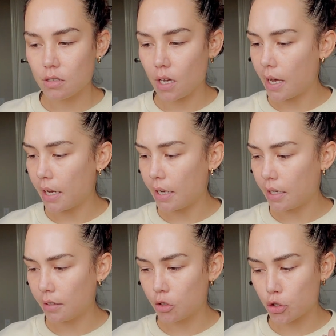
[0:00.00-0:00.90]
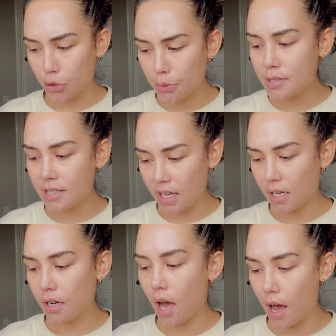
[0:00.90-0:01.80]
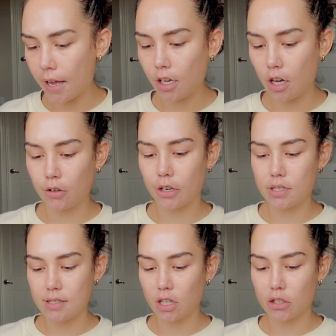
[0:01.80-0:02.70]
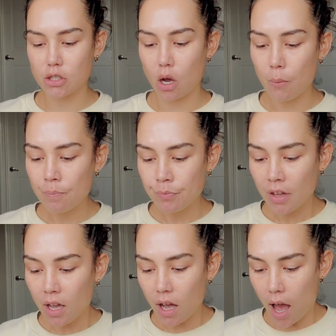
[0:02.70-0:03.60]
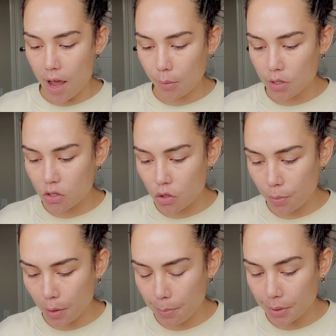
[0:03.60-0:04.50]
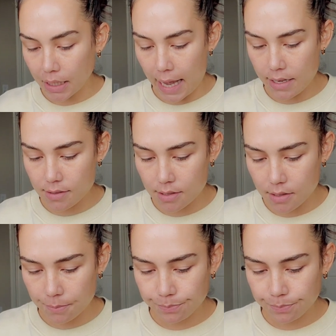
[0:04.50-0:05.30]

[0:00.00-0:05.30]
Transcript: uh, True Skin High Cover Concealer. So I was super blessed